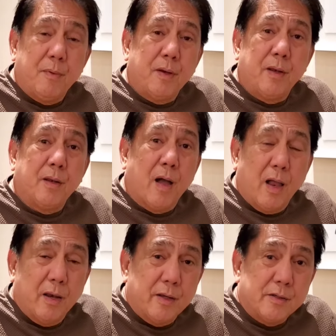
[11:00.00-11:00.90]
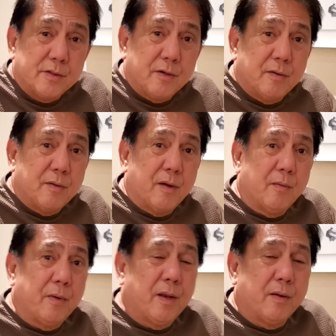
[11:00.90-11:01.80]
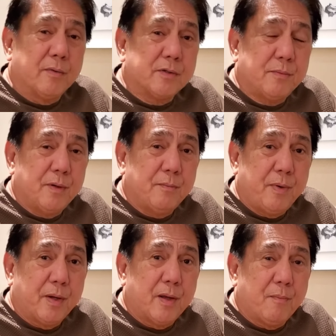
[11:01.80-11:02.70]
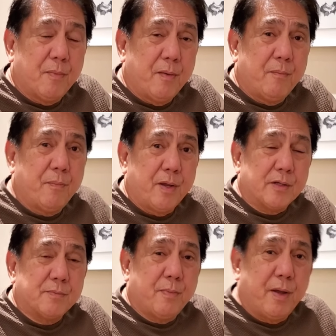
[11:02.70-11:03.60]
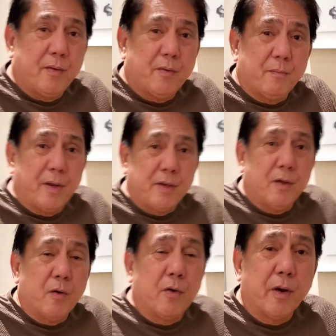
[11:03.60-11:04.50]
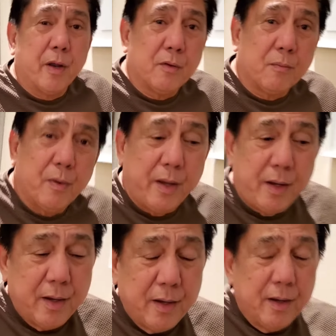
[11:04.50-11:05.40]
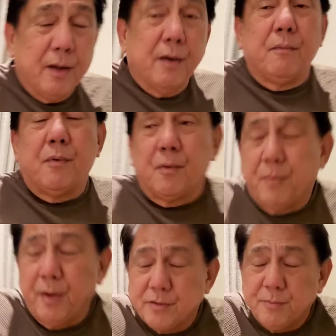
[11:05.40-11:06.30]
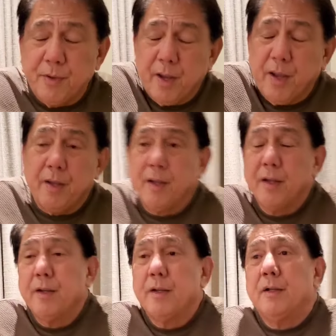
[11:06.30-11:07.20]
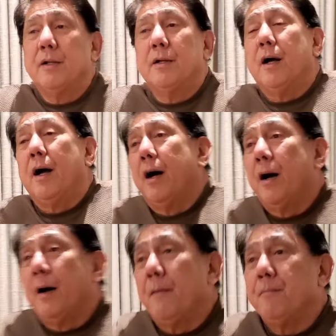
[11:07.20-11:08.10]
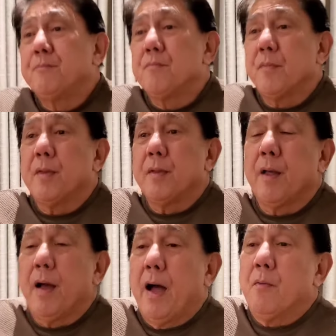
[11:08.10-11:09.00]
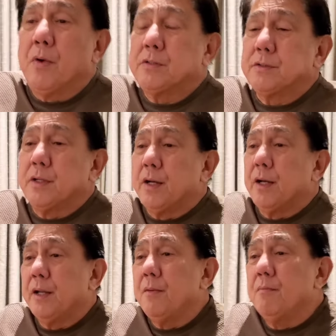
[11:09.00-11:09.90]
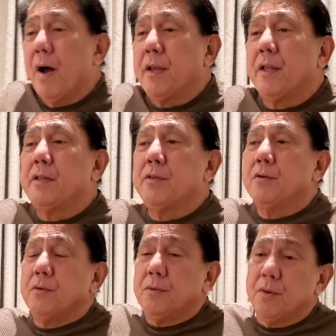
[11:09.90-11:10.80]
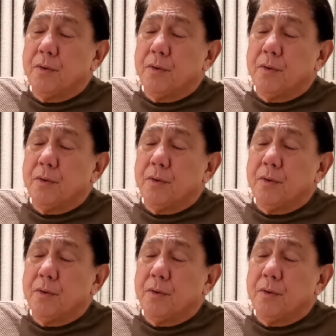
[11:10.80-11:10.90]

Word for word: even in college, you know, when I was being picked up by PSBA or by Nick Jorge to play for PSBA, uh, I was uh, invited to